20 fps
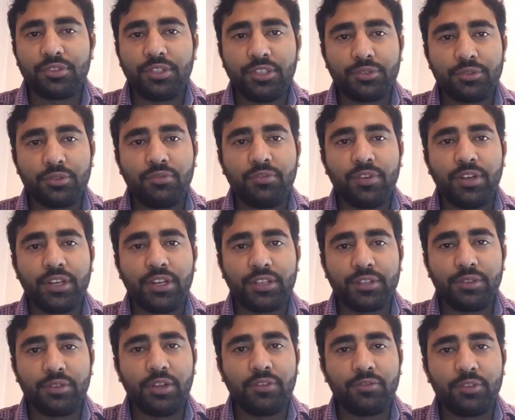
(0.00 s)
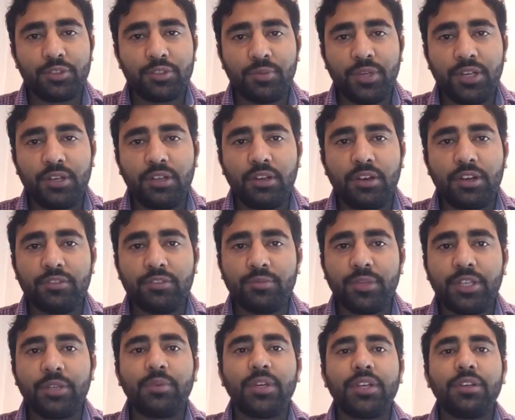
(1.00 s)
there's no funding. You have to spend a lot of
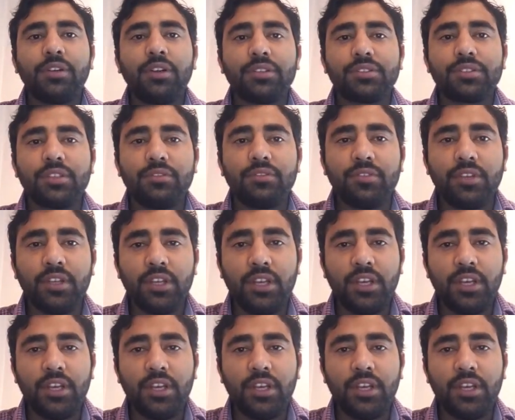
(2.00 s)
money by yourself.